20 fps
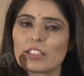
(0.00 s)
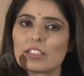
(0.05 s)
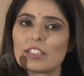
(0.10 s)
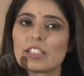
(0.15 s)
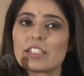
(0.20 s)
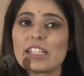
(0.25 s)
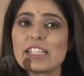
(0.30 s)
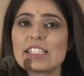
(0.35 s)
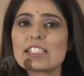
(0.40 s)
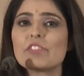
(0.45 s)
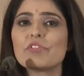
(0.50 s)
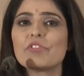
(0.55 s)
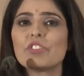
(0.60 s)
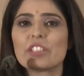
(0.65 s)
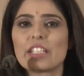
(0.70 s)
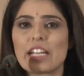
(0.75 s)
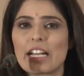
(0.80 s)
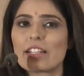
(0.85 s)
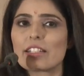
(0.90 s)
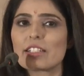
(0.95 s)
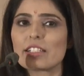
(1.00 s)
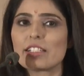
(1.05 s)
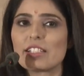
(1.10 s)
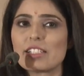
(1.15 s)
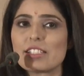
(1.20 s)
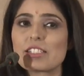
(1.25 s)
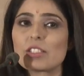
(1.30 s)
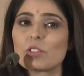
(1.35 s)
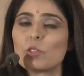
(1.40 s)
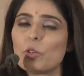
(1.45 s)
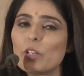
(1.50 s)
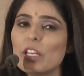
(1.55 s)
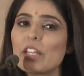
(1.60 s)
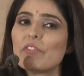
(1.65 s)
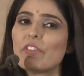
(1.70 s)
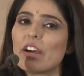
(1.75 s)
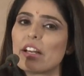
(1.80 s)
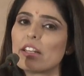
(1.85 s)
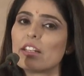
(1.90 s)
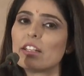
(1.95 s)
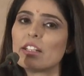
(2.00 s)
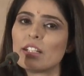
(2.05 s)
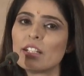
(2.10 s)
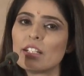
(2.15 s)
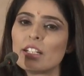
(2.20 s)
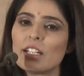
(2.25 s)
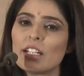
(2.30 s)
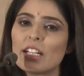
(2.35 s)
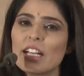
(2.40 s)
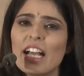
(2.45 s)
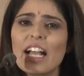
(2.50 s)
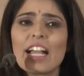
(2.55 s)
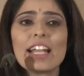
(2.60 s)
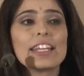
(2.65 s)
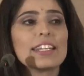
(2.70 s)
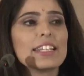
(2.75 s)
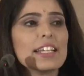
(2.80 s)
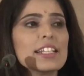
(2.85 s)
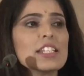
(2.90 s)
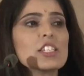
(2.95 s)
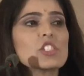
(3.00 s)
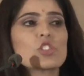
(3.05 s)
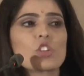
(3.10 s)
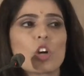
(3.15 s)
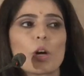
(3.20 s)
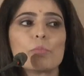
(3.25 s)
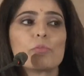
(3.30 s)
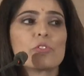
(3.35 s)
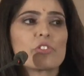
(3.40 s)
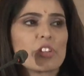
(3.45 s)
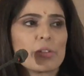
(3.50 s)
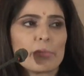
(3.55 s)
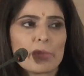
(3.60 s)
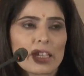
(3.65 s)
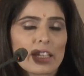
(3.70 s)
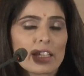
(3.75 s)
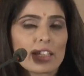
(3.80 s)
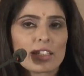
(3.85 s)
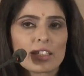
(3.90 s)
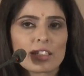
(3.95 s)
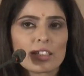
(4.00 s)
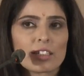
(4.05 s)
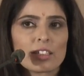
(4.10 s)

The reason for that is only one. I didn't stop dreaming.